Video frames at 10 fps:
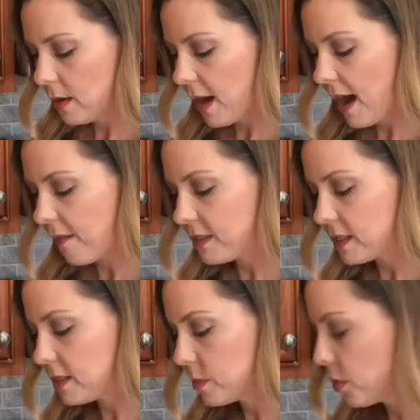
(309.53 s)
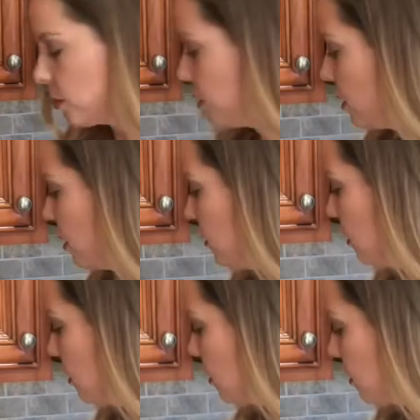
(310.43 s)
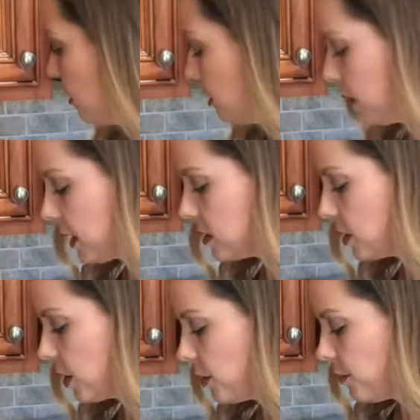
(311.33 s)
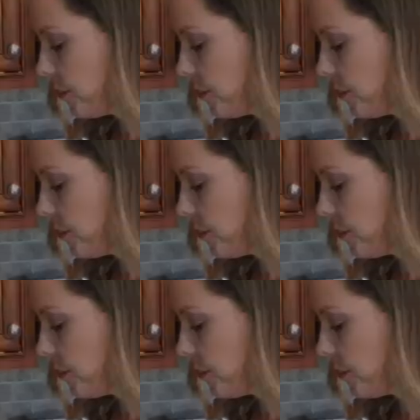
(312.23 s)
a half teaspoon. That's good.